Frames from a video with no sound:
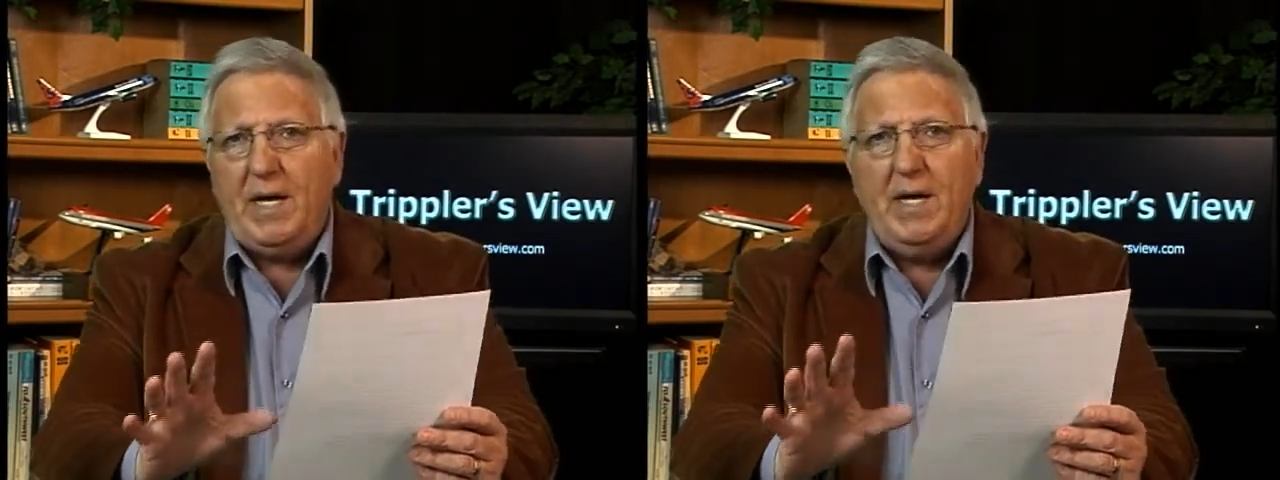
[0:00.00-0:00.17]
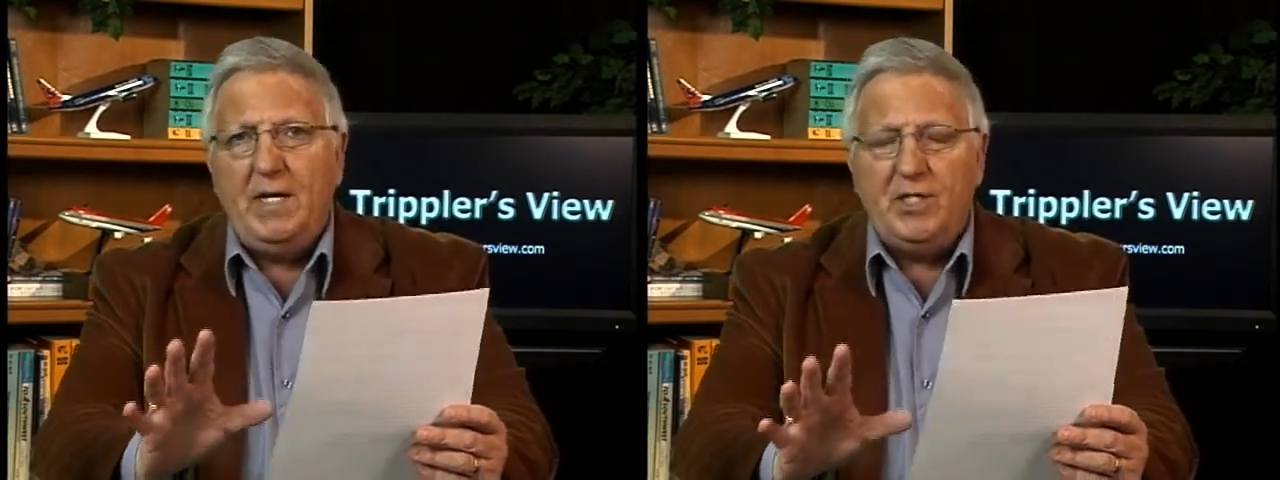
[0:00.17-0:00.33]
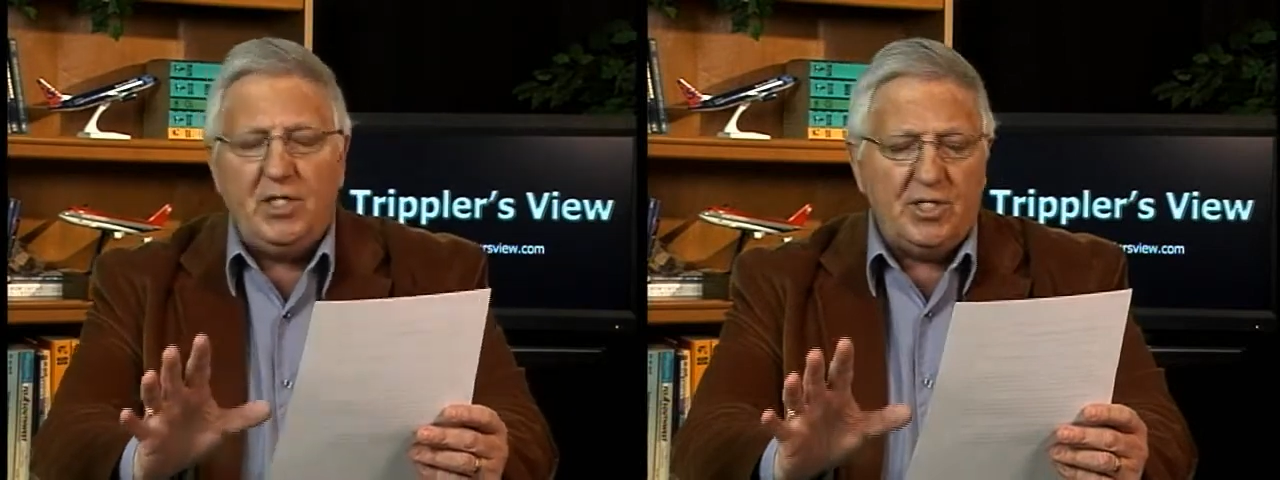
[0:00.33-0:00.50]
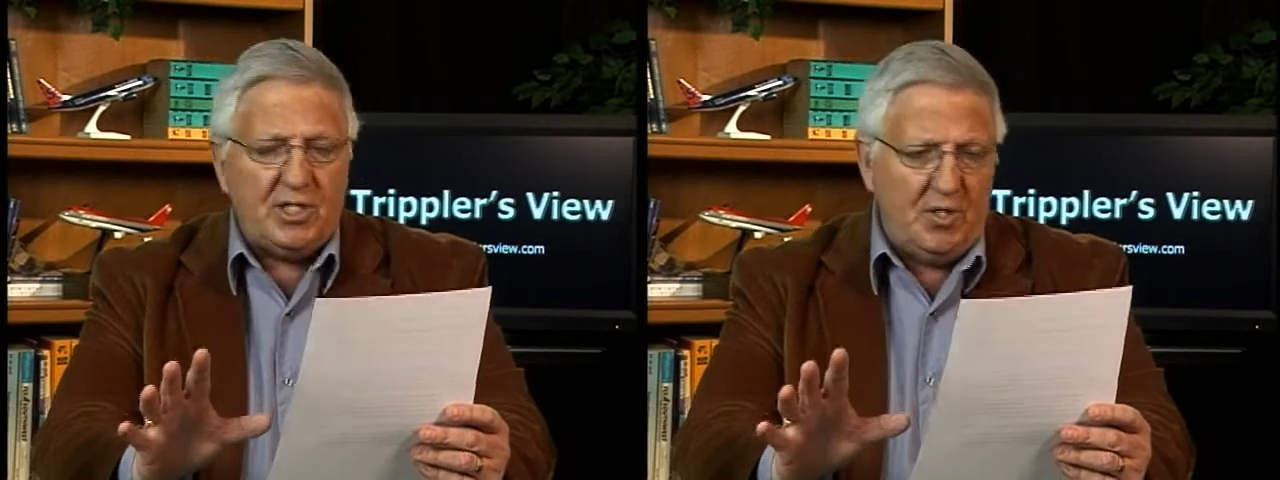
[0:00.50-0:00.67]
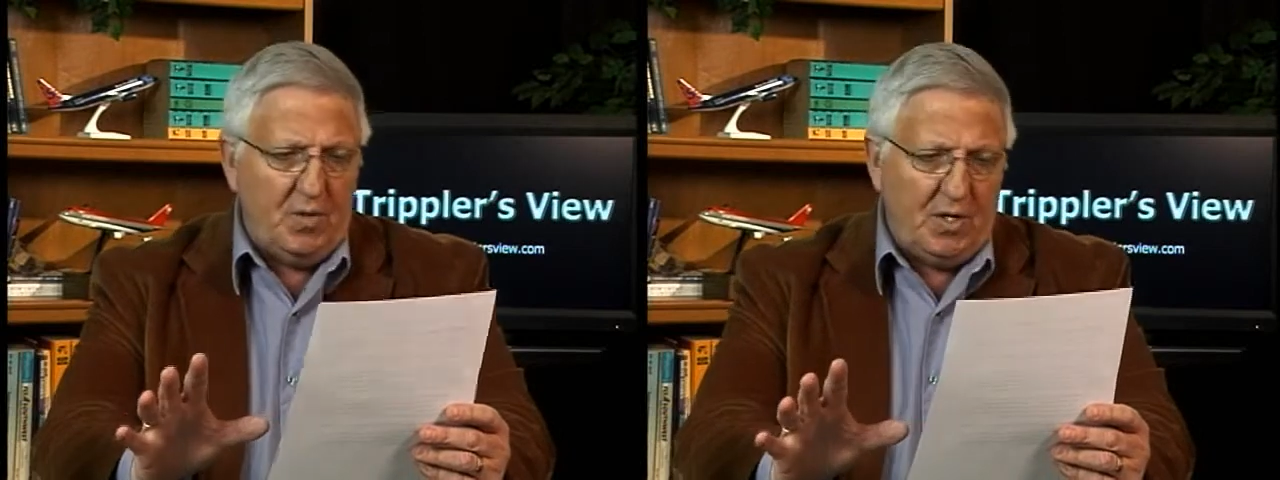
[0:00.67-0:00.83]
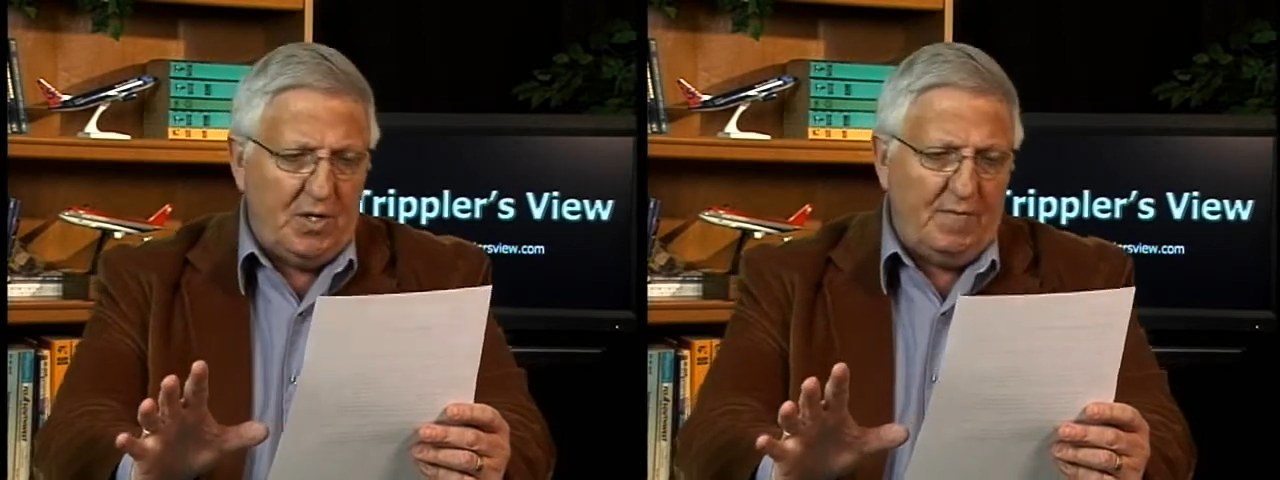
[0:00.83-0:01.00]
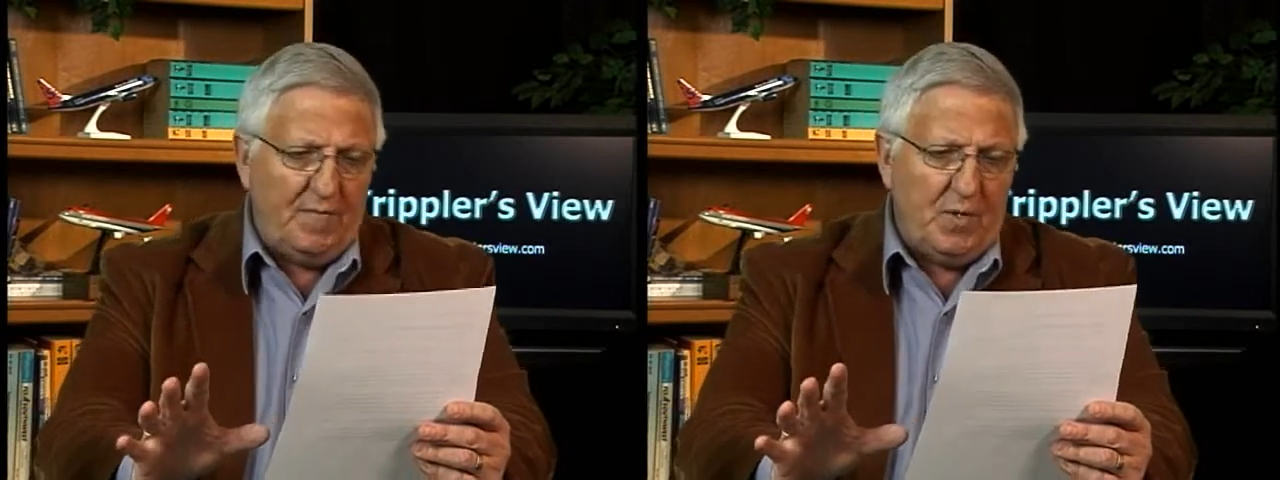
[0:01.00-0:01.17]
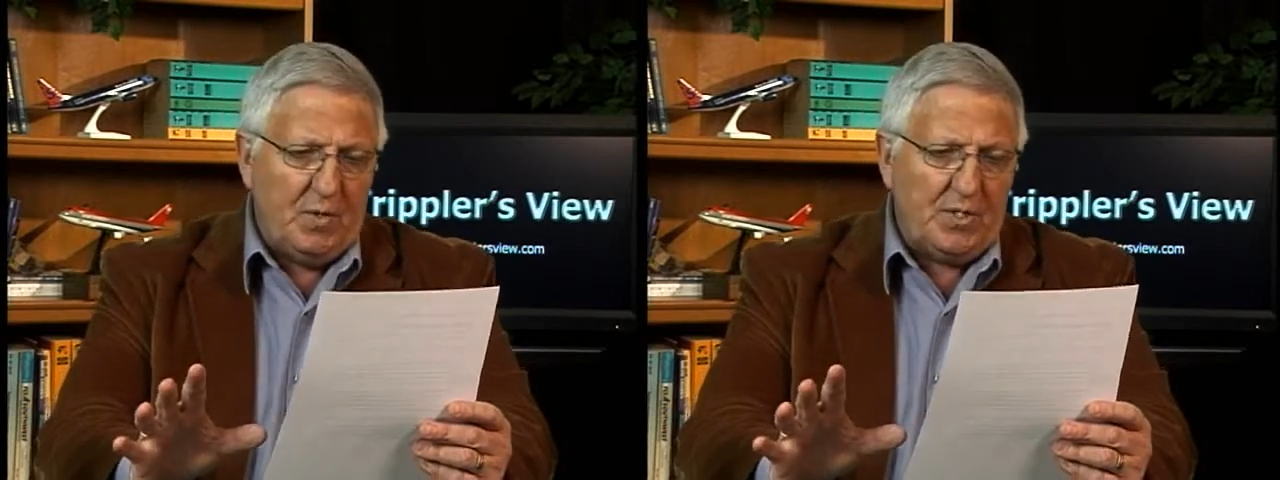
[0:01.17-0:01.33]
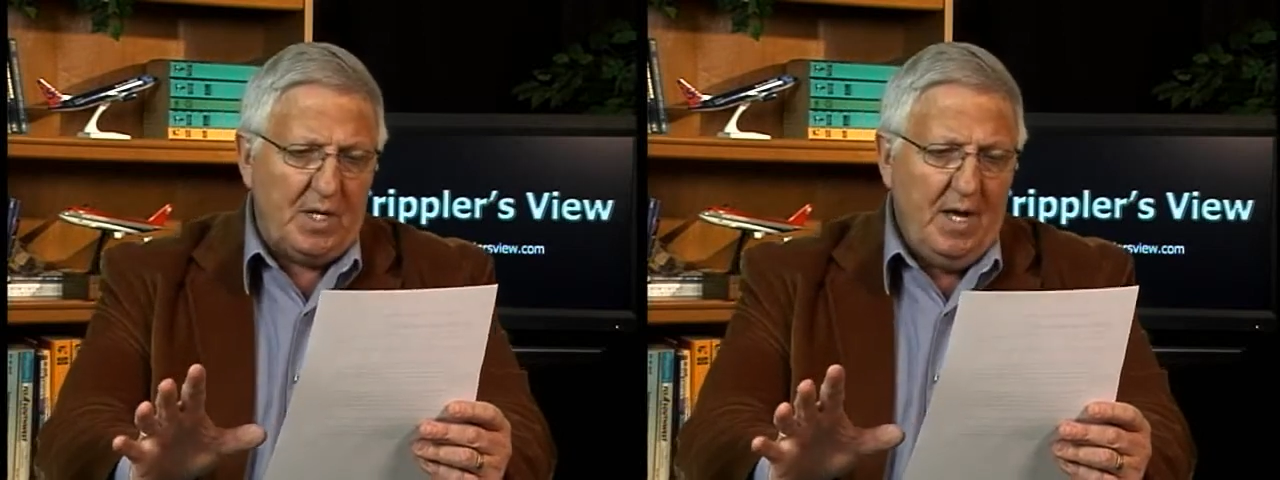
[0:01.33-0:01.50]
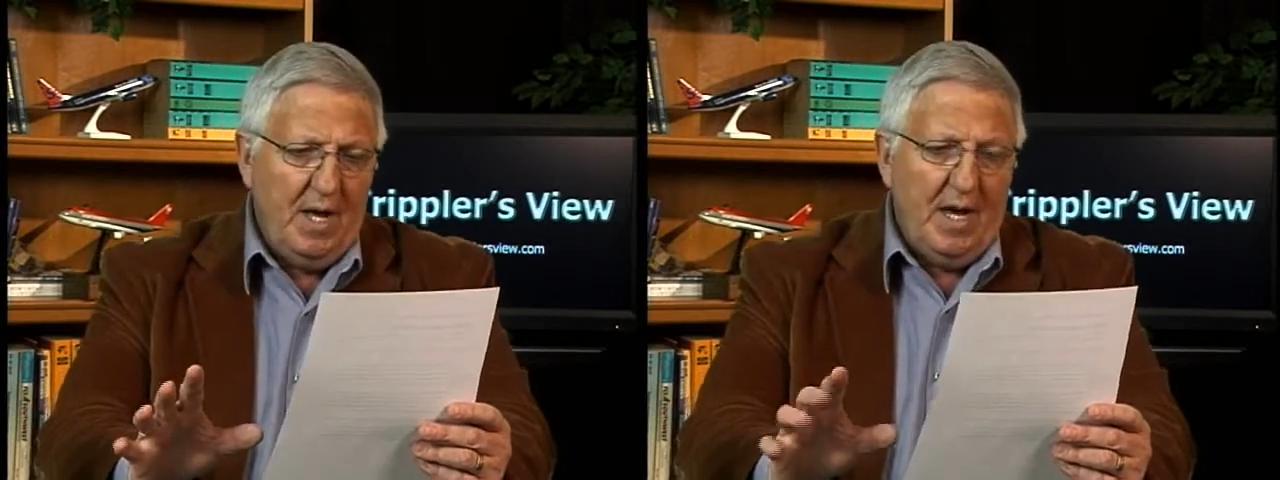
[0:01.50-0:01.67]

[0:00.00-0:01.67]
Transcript: It is just so good, folks.